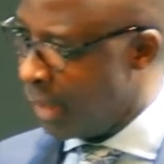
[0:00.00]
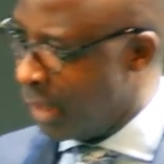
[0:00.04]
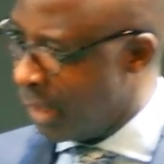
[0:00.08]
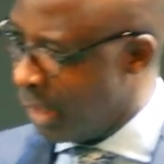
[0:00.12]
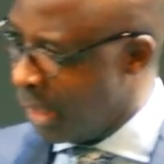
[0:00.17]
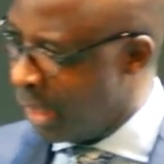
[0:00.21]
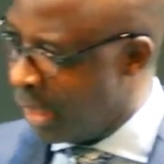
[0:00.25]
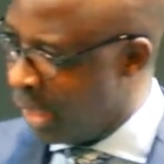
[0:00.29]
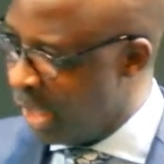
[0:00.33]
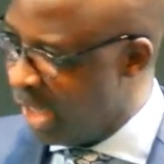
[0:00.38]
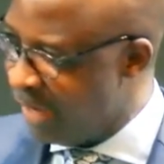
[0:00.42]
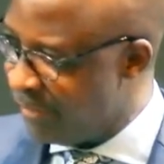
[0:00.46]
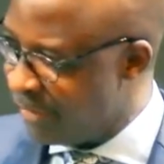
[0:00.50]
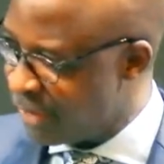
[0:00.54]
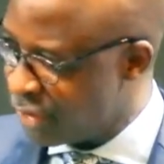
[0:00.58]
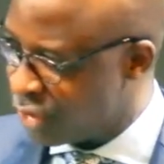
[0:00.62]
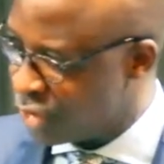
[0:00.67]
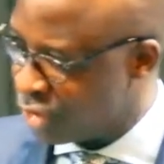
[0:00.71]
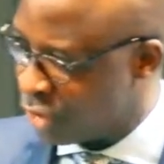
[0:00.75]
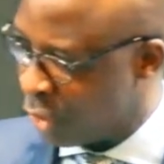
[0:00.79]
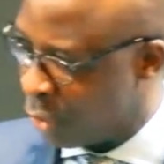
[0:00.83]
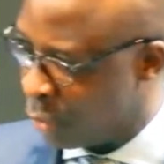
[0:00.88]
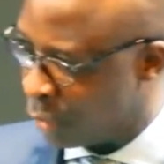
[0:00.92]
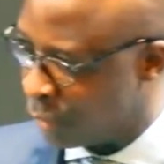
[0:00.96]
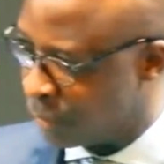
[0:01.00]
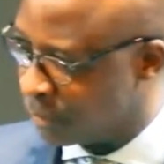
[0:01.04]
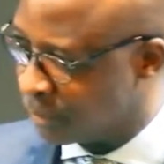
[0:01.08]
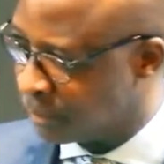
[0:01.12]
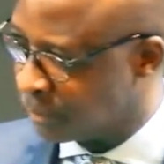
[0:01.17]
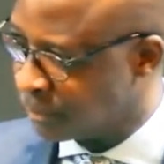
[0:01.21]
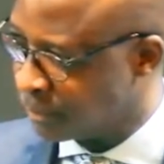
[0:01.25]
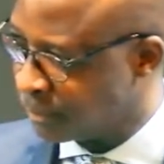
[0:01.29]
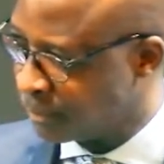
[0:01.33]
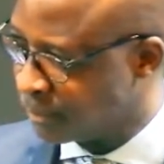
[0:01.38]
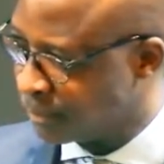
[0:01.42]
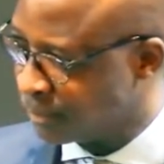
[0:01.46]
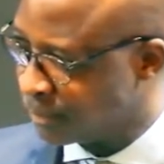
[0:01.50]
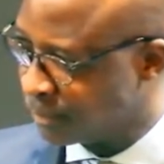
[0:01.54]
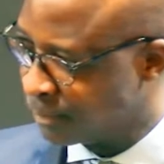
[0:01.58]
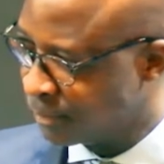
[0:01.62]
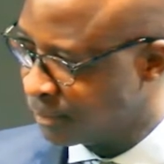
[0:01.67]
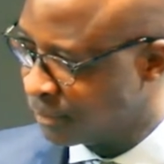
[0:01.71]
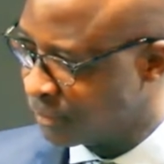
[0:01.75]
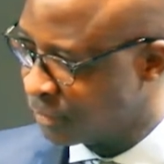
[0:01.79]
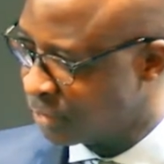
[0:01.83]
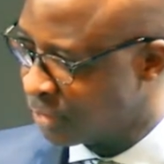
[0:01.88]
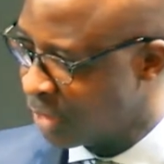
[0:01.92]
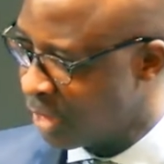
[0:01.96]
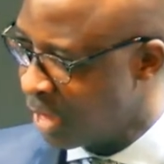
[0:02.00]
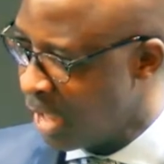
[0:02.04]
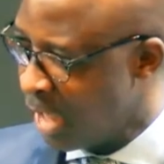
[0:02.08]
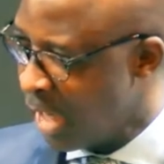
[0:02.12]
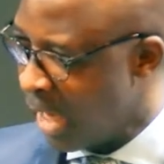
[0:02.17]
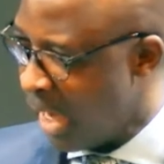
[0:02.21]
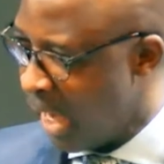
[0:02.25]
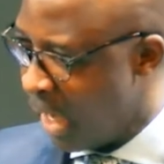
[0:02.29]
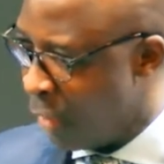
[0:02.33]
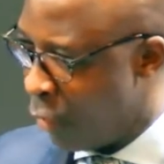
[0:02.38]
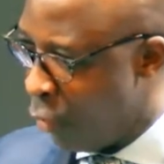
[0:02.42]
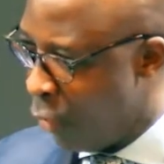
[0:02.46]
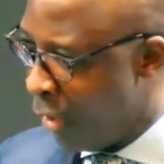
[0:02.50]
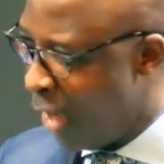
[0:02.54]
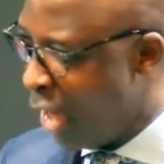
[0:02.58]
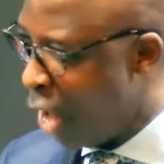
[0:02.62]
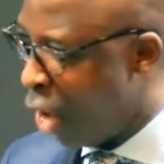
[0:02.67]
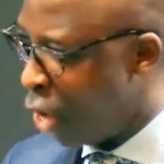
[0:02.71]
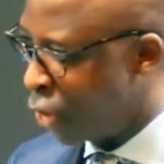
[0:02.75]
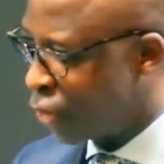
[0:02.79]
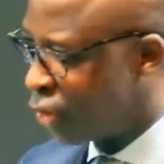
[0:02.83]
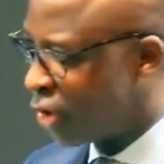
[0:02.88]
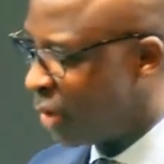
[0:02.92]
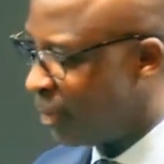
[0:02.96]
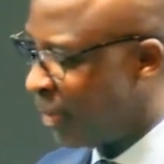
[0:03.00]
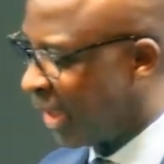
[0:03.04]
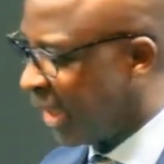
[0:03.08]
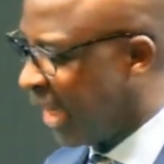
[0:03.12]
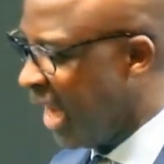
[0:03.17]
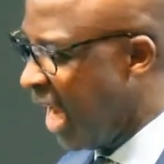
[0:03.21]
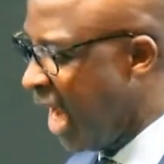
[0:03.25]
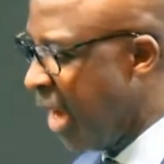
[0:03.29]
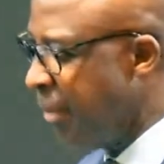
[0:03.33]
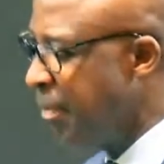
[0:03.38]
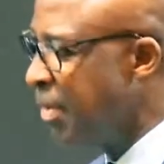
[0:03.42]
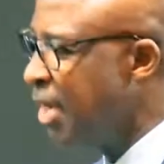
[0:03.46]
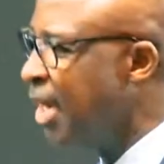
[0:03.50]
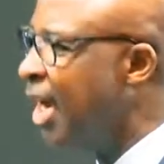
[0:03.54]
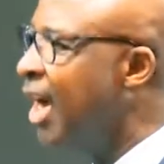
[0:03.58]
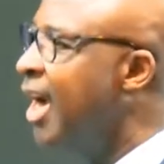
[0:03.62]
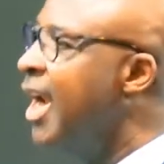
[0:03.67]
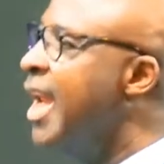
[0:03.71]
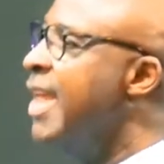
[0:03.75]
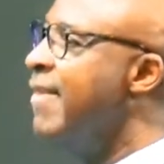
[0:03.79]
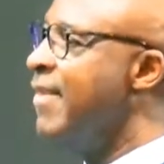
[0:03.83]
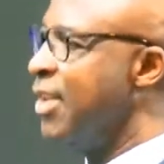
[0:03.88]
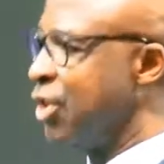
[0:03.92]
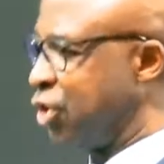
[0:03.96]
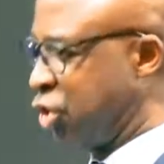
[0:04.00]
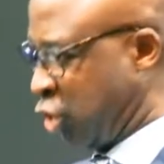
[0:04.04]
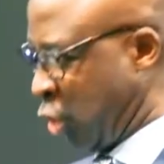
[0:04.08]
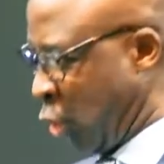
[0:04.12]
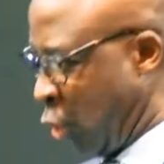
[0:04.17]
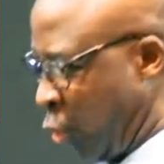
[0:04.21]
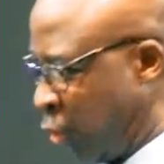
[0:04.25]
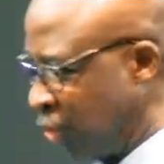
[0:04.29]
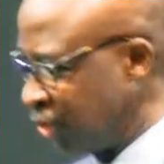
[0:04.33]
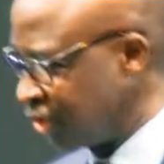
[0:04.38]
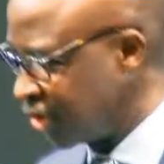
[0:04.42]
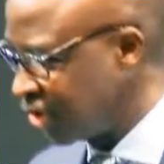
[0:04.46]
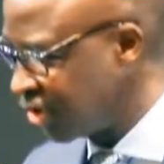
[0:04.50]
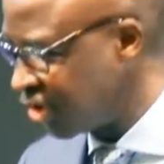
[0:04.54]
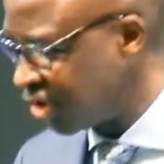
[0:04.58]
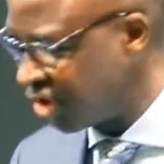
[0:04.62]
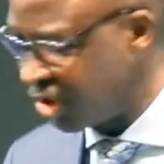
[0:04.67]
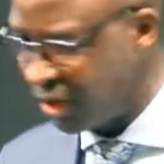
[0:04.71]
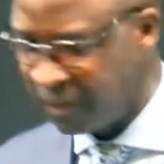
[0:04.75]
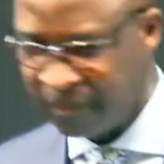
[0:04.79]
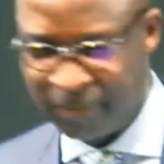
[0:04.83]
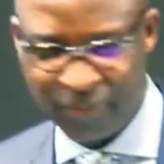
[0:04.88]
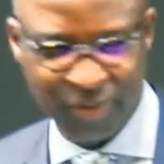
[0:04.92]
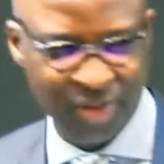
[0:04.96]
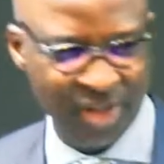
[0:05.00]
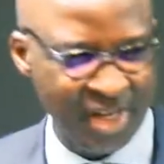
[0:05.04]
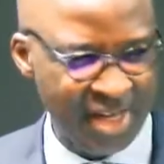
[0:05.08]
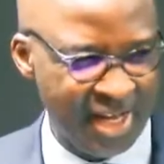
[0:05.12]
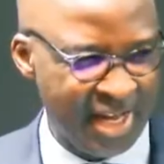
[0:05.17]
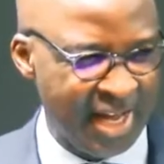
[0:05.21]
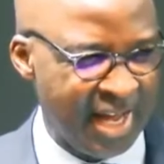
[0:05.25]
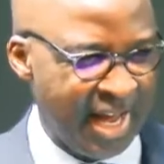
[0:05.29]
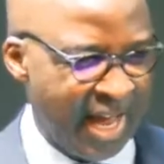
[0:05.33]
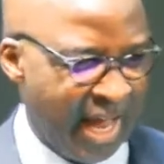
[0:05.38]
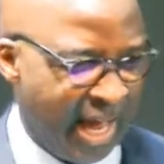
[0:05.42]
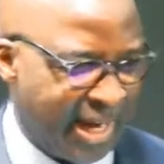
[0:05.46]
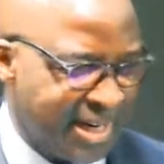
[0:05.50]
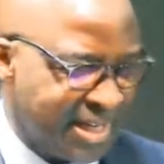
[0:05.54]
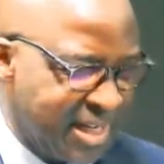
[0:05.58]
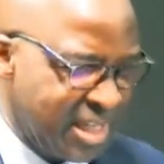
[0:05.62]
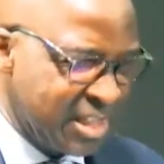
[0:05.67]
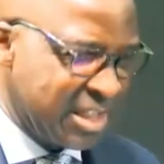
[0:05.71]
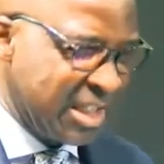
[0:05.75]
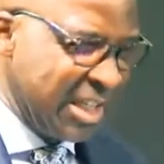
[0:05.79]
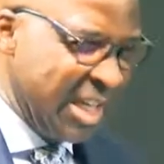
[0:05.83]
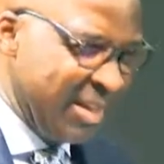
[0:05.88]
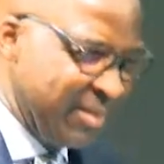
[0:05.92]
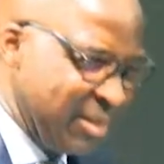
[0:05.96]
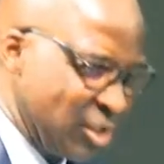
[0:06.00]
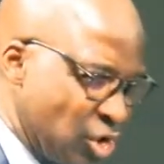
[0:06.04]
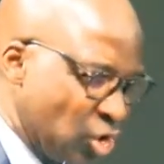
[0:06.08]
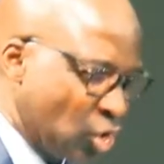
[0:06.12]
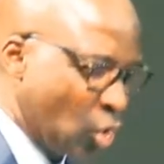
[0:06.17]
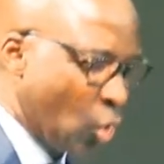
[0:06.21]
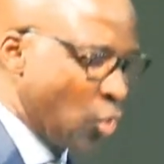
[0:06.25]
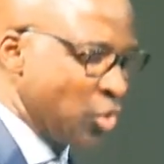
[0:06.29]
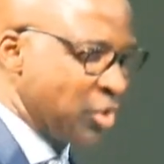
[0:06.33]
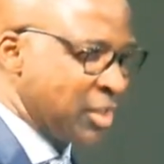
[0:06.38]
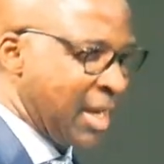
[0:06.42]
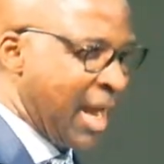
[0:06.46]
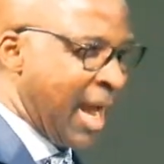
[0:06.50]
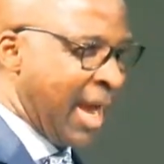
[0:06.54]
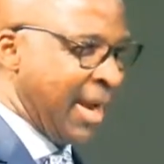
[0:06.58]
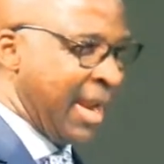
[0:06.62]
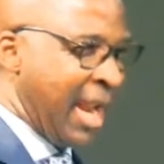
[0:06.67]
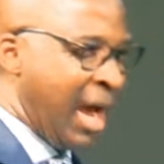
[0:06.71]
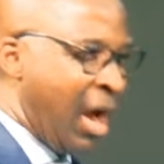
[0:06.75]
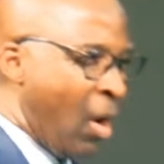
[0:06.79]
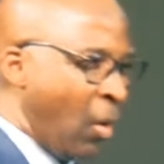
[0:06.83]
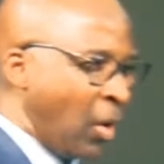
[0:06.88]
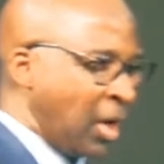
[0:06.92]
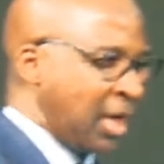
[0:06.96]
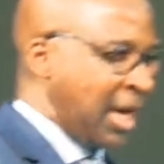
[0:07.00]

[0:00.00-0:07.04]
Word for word: a living stone. And we also became living stones. And these living stones are now